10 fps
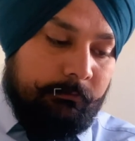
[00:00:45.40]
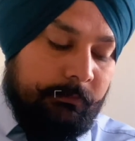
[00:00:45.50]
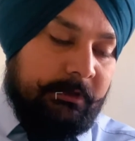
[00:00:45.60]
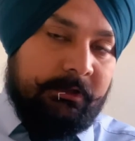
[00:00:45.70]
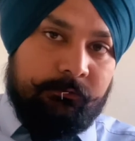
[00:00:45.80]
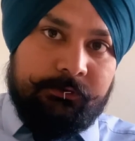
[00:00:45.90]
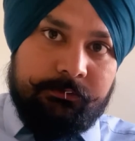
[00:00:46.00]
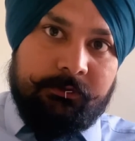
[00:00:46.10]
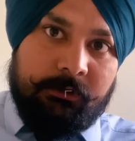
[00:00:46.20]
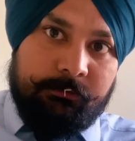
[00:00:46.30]
I think we
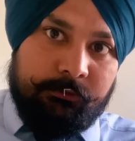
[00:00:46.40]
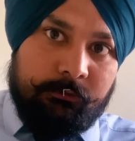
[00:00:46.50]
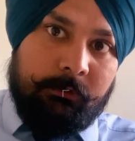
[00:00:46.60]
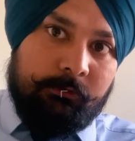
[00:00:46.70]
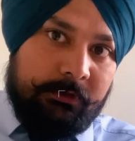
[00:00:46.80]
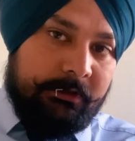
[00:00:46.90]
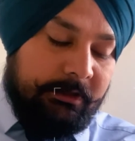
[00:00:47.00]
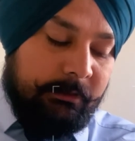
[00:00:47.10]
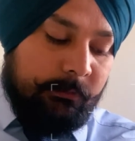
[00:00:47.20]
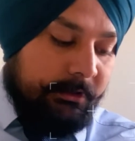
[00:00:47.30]
should come to know about that
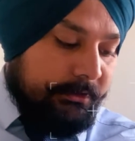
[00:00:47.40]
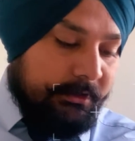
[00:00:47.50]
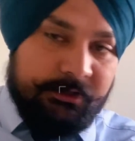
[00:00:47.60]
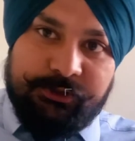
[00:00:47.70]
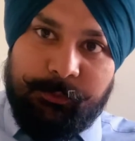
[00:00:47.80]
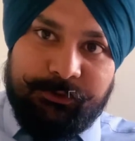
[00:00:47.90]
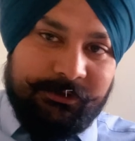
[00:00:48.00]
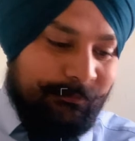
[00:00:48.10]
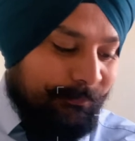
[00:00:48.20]
name later in the chapter.